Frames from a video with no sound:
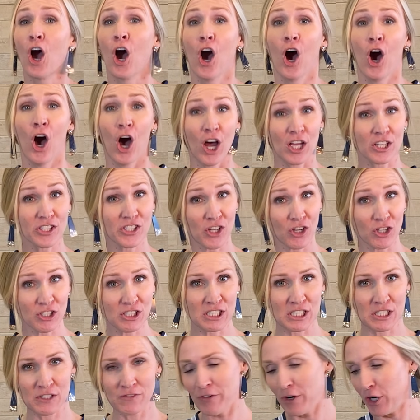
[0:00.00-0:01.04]
Hot sauce
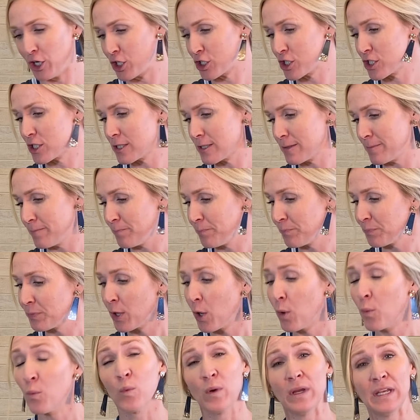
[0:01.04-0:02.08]
is first.
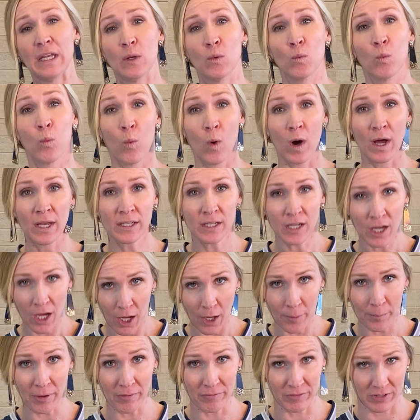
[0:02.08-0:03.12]
We need 1
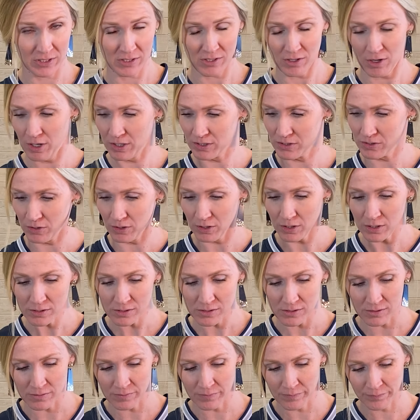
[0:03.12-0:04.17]
cup of this hot
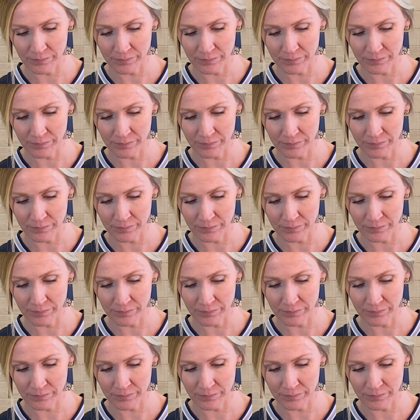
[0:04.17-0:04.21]
sauce.